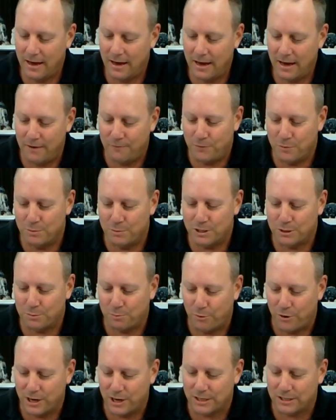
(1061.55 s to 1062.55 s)
Infamous
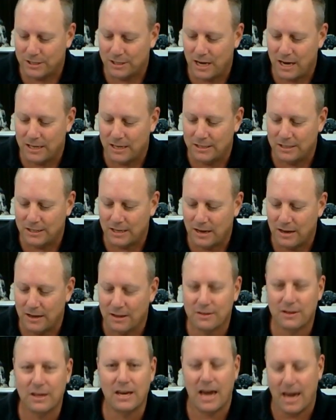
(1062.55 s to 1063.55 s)
Brick says
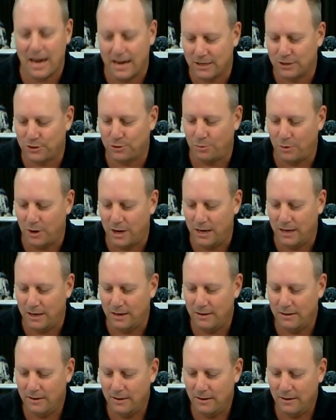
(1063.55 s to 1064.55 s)
the X-Wing.
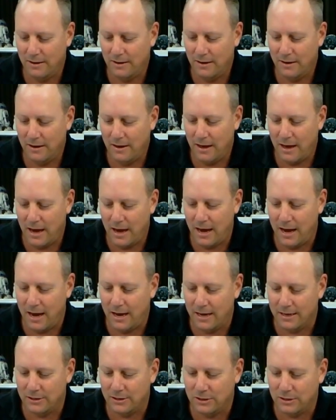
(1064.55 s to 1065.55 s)

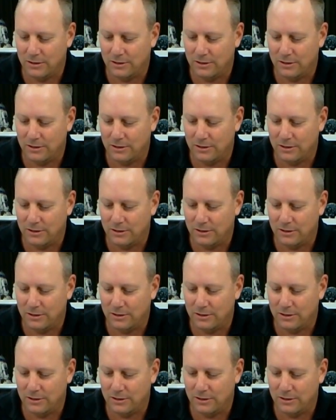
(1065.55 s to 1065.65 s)
And